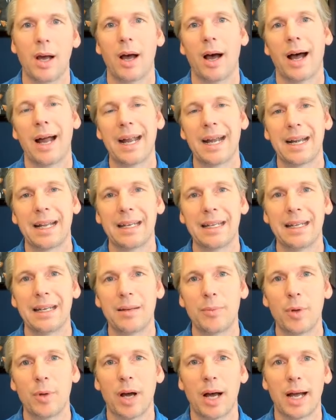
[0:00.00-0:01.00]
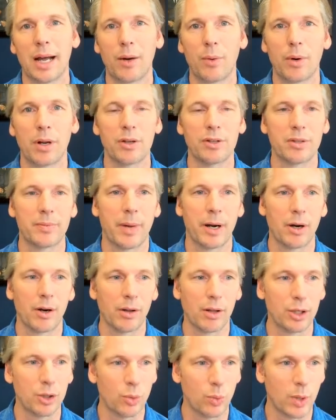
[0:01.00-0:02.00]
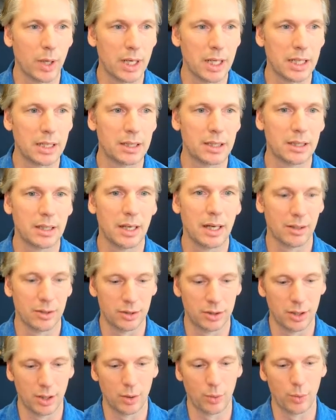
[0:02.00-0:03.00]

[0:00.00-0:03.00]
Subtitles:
I had a DWI when I was in my early 20s. So